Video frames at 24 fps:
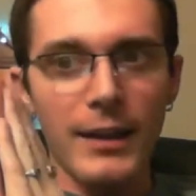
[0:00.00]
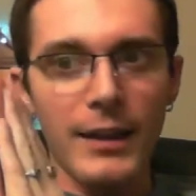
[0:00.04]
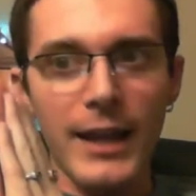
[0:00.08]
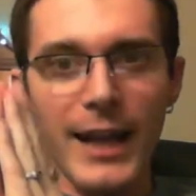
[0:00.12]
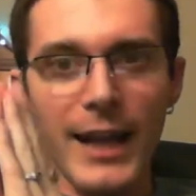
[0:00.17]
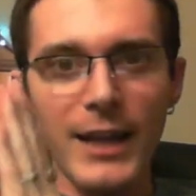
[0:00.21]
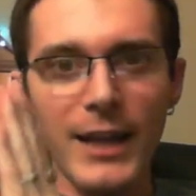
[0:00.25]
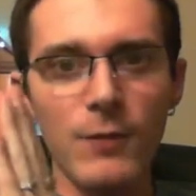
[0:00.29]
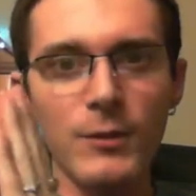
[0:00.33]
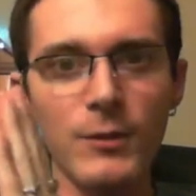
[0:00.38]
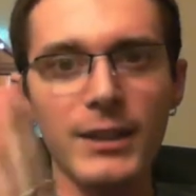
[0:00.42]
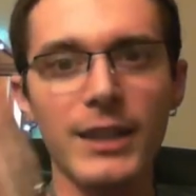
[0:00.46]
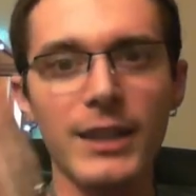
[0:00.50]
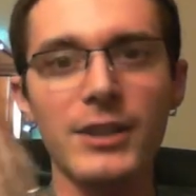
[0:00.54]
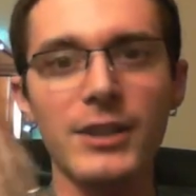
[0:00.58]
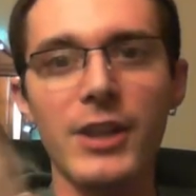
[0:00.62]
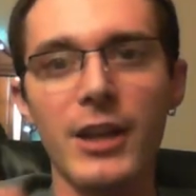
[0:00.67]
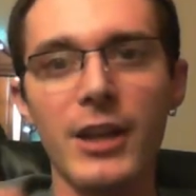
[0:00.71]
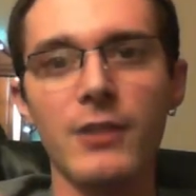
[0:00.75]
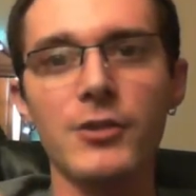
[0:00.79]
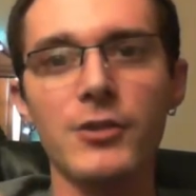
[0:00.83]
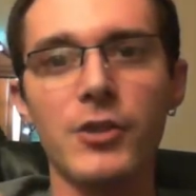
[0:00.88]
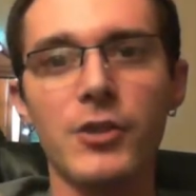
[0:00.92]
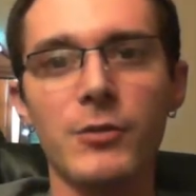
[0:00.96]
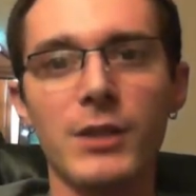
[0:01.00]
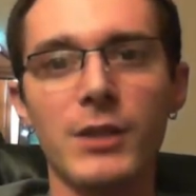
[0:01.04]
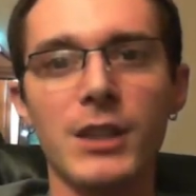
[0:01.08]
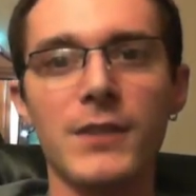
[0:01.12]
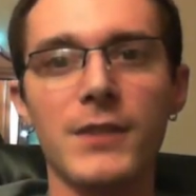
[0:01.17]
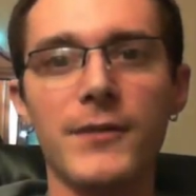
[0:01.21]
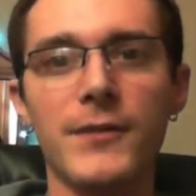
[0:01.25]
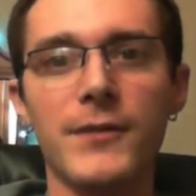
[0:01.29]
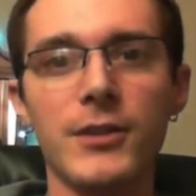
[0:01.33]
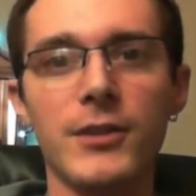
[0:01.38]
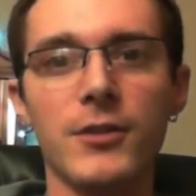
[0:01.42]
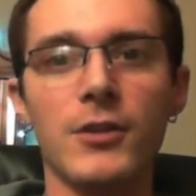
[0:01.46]
Anyone that tells you in
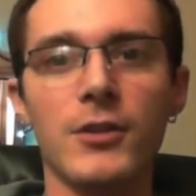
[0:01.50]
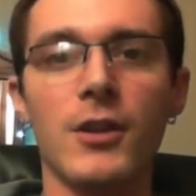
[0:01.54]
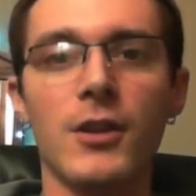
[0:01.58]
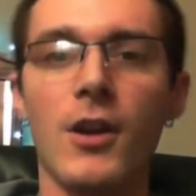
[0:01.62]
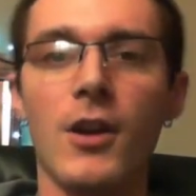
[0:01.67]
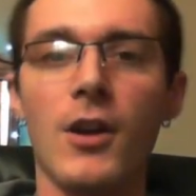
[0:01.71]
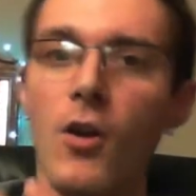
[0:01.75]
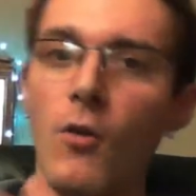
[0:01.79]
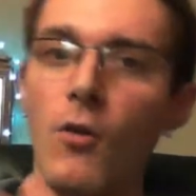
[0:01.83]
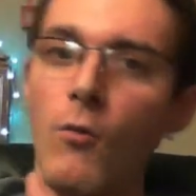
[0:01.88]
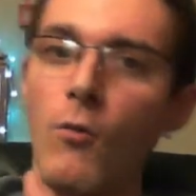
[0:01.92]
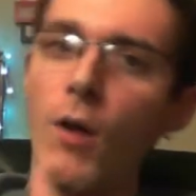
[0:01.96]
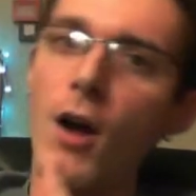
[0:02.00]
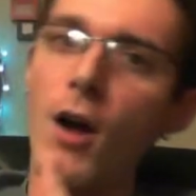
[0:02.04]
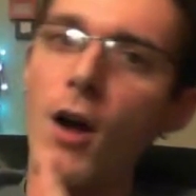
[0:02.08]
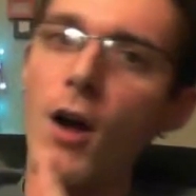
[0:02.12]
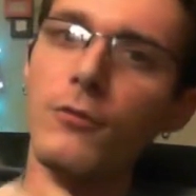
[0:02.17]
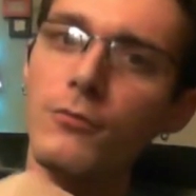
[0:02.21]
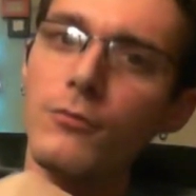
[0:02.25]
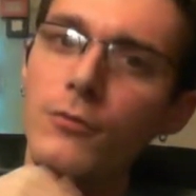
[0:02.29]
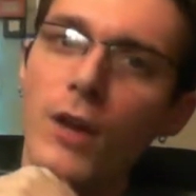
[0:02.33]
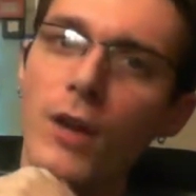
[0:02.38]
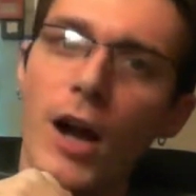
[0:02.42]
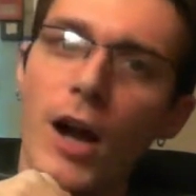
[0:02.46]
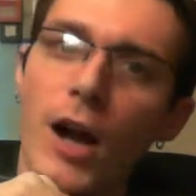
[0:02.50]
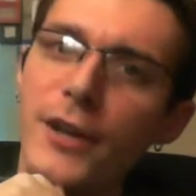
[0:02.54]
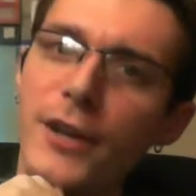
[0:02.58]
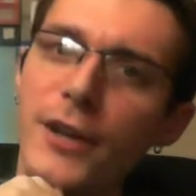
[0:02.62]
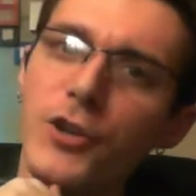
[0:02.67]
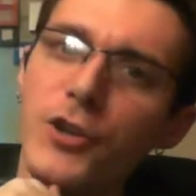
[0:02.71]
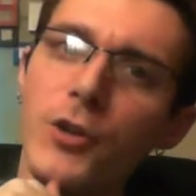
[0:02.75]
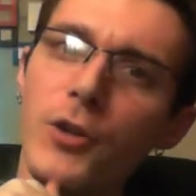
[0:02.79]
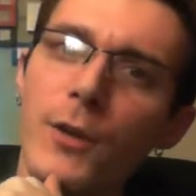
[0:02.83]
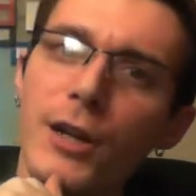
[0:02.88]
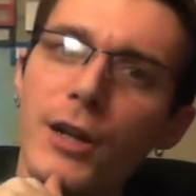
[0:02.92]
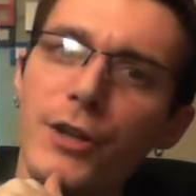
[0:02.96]
this field, well, I
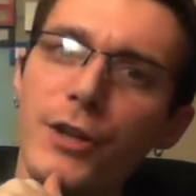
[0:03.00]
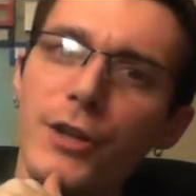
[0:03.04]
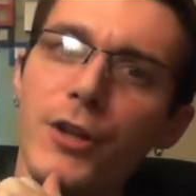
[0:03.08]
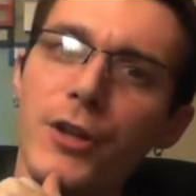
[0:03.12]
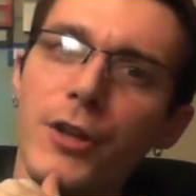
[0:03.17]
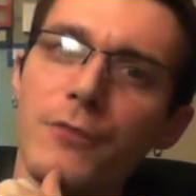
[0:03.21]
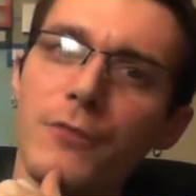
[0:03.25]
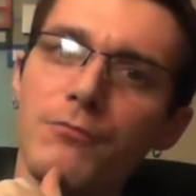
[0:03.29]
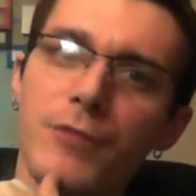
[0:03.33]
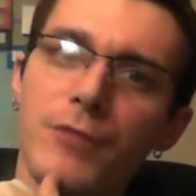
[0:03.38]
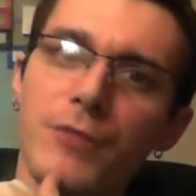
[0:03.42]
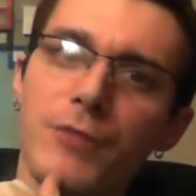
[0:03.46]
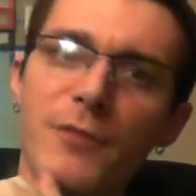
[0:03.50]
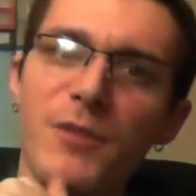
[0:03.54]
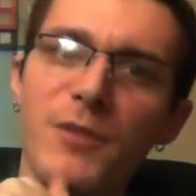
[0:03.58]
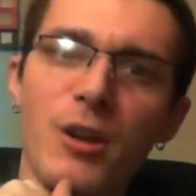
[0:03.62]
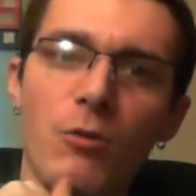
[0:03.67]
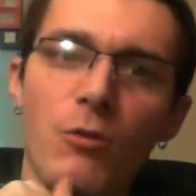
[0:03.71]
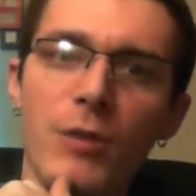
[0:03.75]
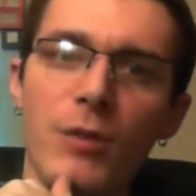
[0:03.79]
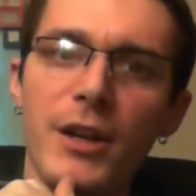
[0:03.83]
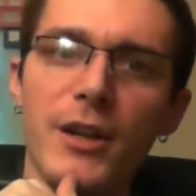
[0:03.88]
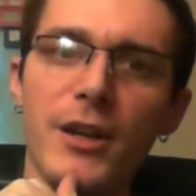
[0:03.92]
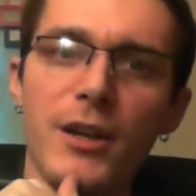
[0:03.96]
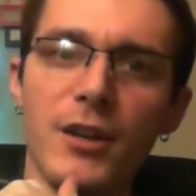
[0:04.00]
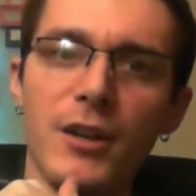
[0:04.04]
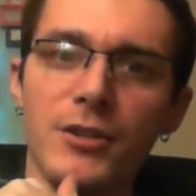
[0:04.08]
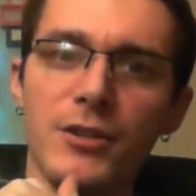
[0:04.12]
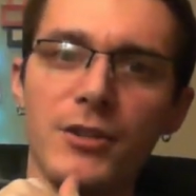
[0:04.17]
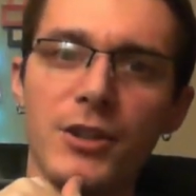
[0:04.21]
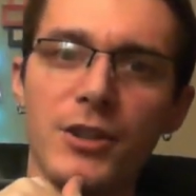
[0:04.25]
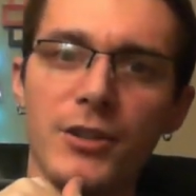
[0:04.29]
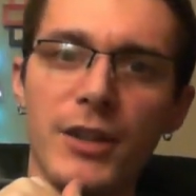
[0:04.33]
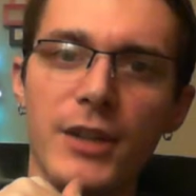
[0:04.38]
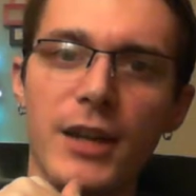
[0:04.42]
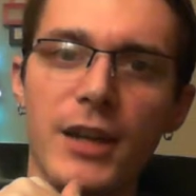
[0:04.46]
can do anything, give me a week and I'll
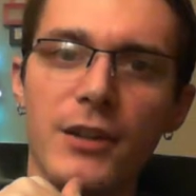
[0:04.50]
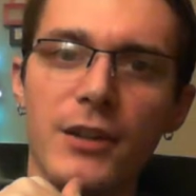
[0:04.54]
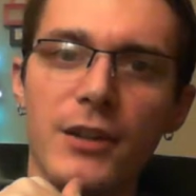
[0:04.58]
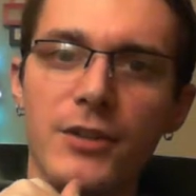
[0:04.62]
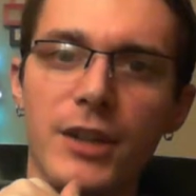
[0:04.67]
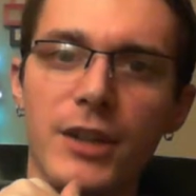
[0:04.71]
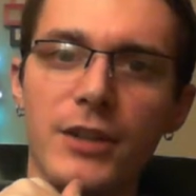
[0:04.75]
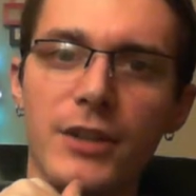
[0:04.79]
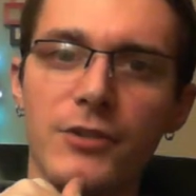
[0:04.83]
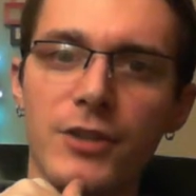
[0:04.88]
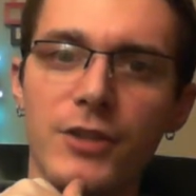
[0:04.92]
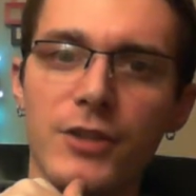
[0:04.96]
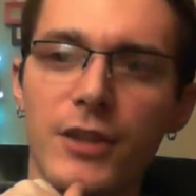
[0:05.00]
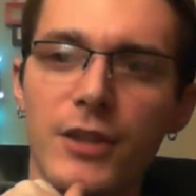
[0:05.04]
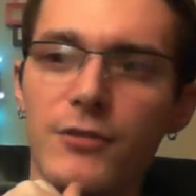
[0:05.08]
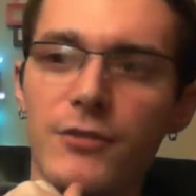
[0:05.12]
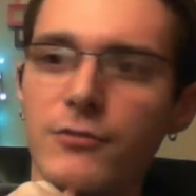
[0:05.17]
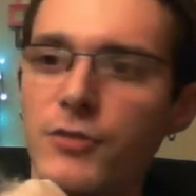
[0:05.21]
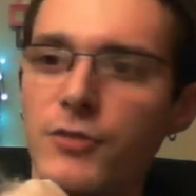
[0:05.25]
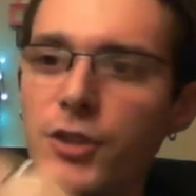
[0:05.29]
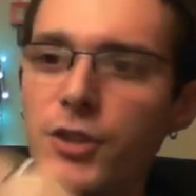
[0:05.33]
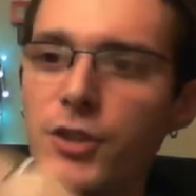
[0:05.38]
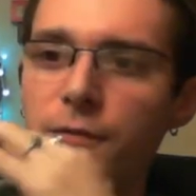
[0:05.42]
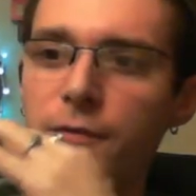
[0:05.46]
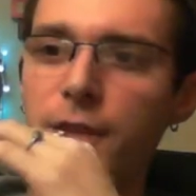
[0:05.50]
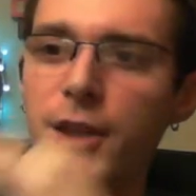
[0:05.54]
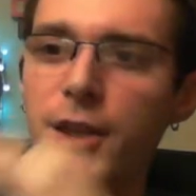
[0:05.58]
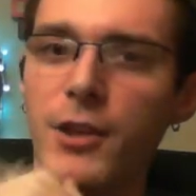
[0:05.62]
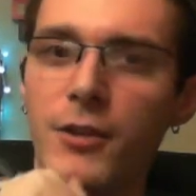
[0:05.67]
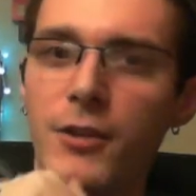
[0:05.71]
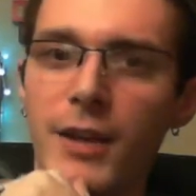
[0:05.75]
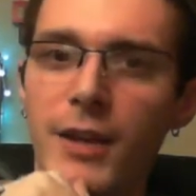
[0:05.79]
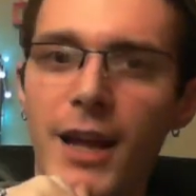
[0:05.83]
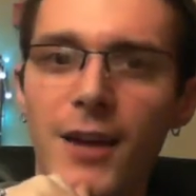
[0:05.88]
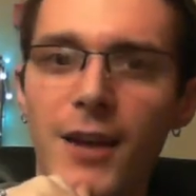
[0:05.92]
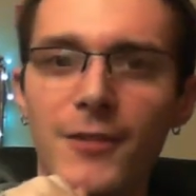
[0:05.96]
sit down and just
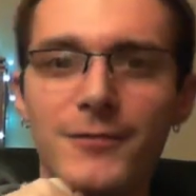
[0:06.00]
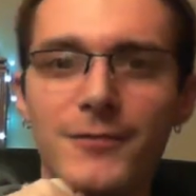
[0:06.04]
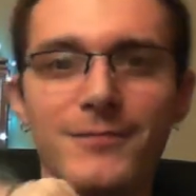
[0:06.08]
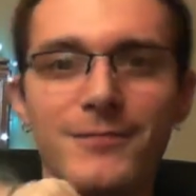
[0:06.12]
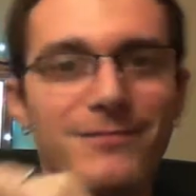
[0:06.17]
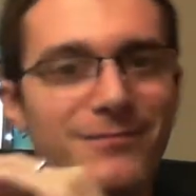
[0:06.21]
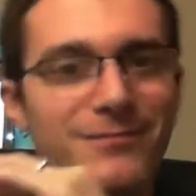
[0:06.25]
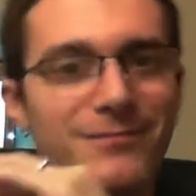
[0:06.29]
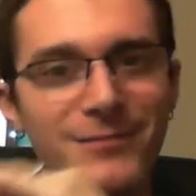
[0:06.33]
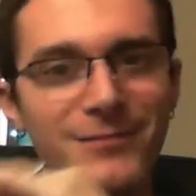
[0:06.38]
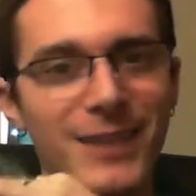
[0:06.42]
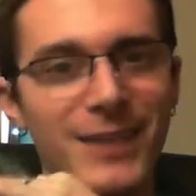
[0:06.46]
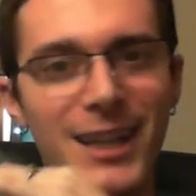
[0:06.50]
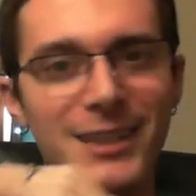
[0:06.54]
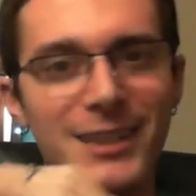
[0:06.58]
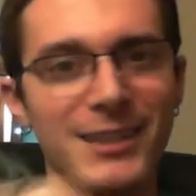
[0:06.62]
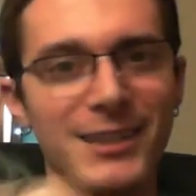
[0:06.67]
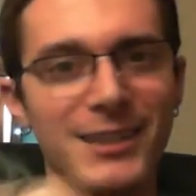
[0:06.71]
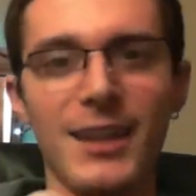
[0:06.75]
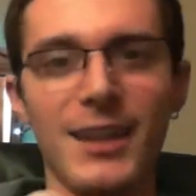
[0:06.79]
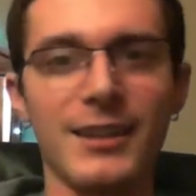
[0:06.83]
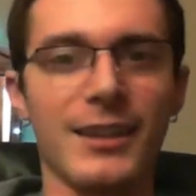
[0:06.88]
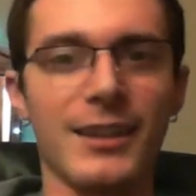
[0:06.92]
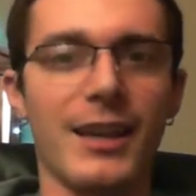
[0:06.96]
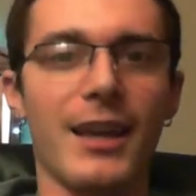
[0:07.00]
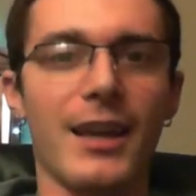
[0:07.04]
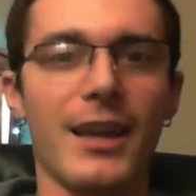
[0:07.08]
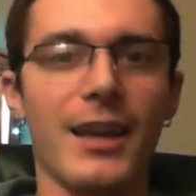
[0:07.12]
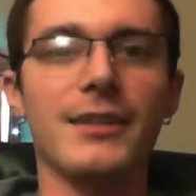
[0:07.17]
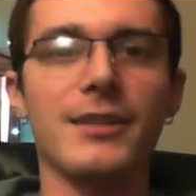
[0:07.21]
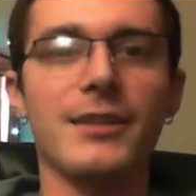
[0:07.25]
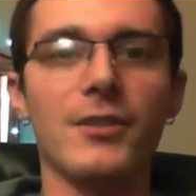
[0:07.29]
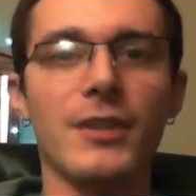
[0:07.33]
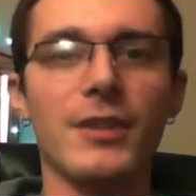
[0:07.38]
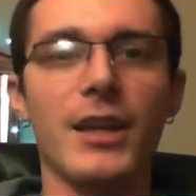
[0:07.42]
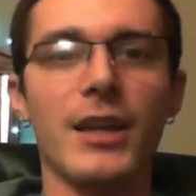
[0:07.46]
figure it out, that's not the
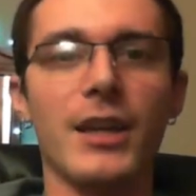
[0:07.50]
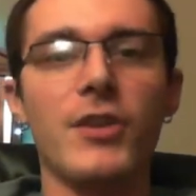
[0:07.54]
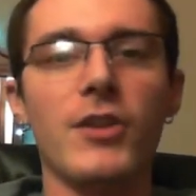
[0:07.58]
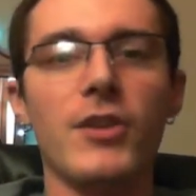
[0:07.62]
case, okay?